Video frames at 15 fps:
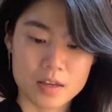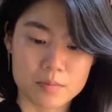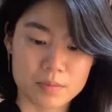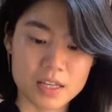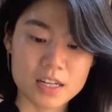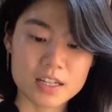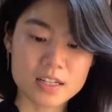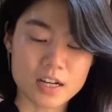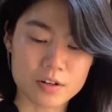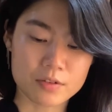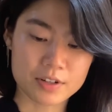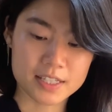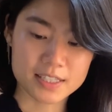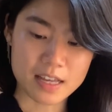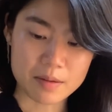meaning a
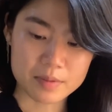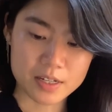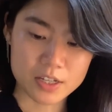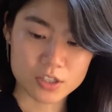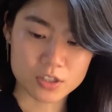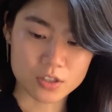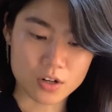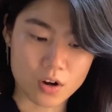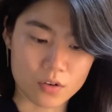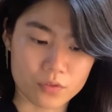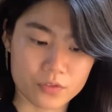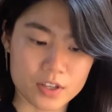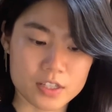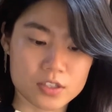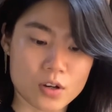reexamination
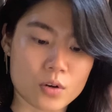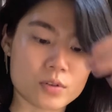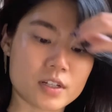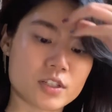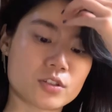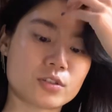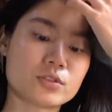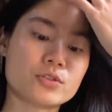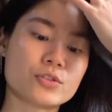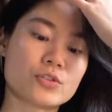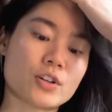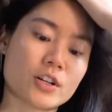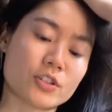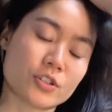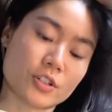of its own internal
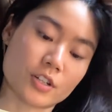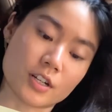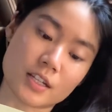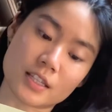structure.